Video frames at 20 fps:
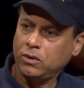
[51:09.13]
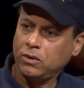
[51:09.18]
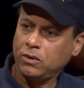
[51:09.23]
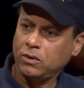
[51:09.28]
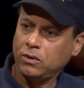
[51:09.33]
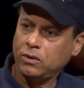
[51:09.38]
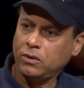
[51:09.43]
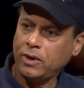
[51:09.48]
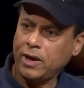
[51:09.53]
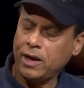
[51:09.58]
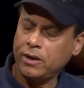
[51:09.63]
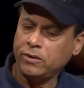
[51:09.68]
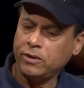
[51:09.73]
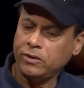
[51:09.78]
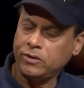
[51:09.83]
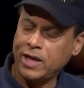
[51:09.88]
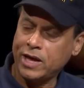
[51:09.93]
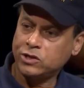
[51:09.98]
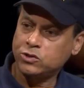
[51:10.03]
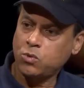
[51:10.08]
Yeah. And,
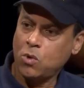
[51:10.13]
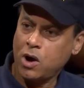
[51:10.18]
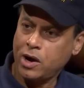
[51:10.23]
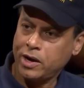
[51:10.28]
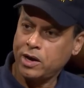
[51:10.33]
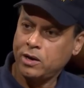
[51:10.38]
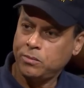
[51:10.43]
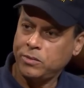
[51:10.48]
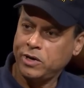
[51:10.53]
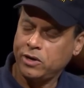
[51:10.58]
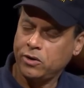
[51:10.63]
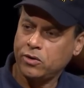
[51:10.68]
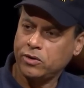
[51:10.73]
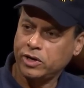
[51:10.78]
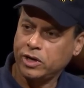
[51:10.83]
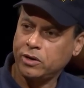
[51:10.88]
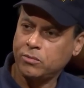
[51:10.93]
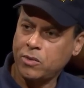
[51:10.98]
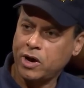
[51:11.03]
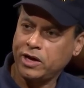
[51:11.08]
and that's why I'm here,
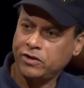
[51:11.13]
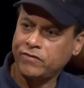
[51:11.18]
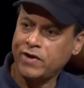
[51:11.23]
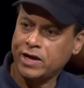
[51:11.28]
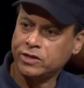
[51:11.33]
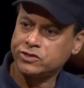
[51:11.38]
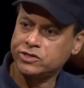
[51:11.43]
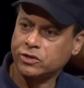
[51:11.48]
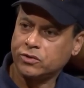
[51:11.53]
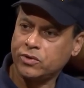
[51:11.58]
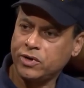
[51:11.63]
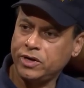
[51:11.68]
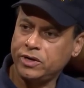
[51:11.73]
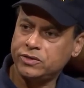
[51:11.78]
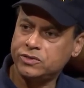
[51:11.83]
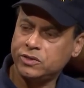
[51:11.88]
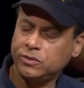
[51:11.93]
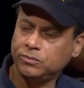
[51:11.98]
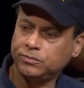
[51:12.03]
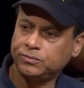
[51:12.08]
to get my advanced
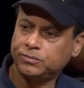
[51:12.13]
degrees